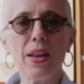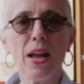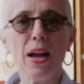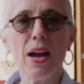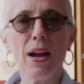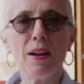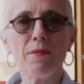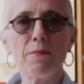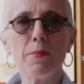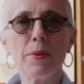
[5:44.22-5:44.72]

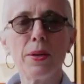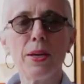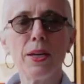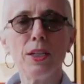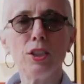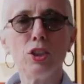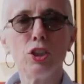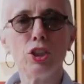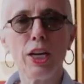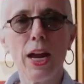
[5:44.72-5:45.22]
I've been
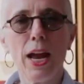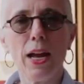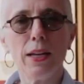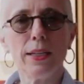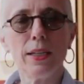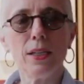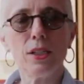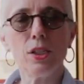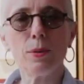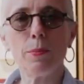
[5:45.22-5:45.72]

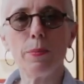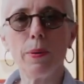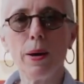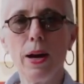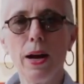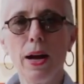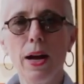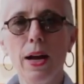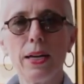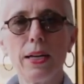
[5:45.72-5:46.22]
challenged
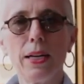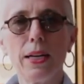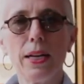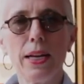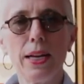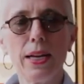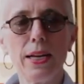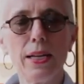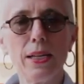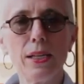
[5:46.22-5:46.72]
by
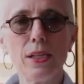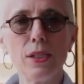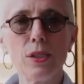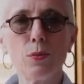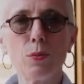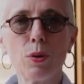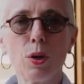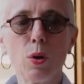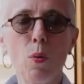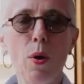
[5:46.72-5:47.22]
his
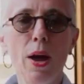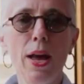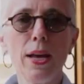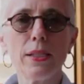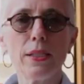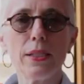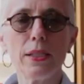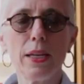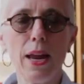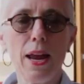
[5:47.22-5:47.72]

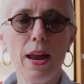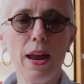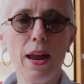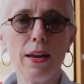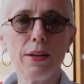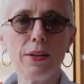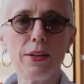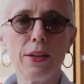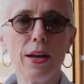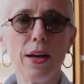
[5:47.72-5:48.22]
requests,
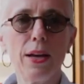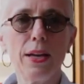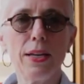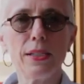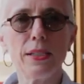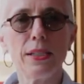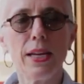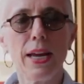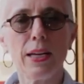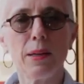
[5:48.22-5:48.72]
and
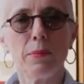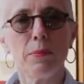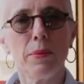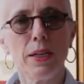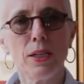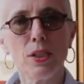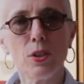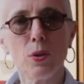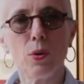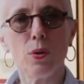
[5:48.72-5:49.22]
it's taken
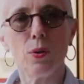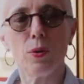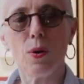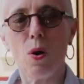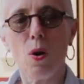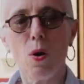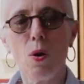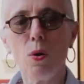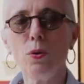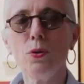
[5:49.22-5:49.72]
me to a
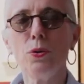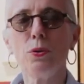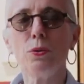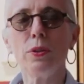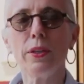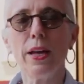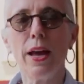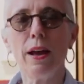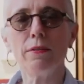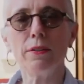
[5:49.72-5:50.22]
whole new
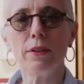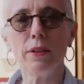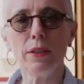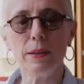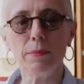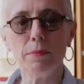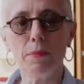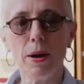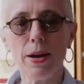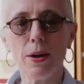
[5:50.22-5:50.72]
level
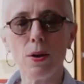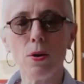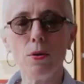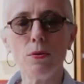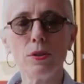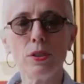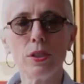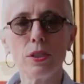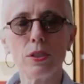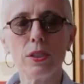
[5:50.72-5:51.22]
in my
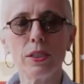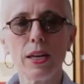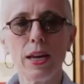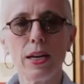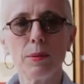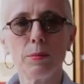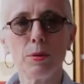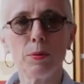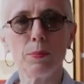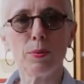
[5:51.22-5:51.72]
own
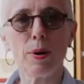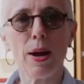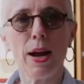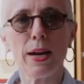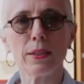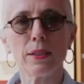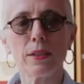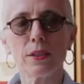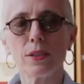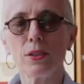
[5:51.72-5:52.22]
sustainable
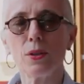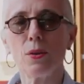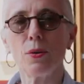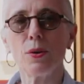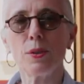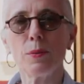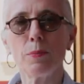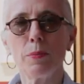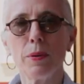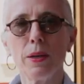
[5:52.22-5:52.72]
practice. So
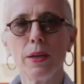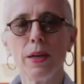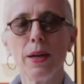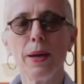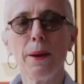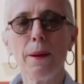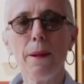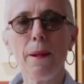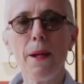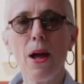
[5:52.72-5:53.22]
it's been
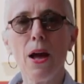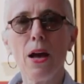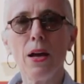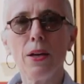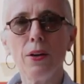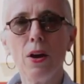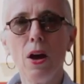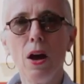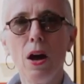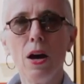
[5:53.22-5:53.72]

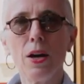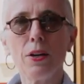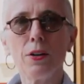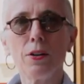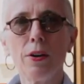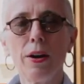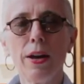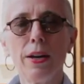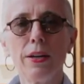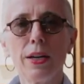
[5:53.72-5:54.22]
an
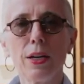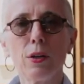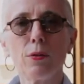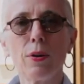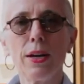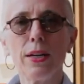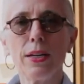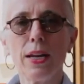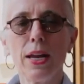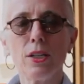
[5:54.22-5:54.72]
honor and a
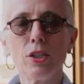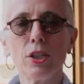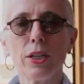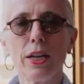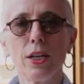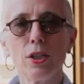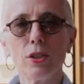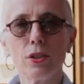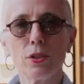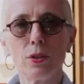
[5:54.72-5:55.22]
great
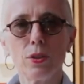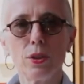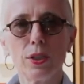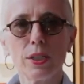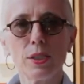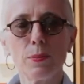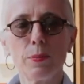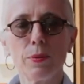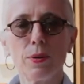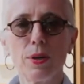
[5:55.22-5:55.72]
educational
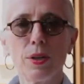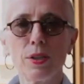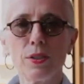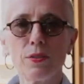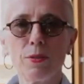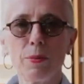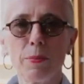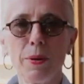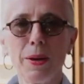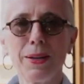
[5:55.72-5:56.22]
experience
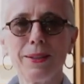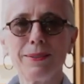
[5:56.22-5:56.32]
for me.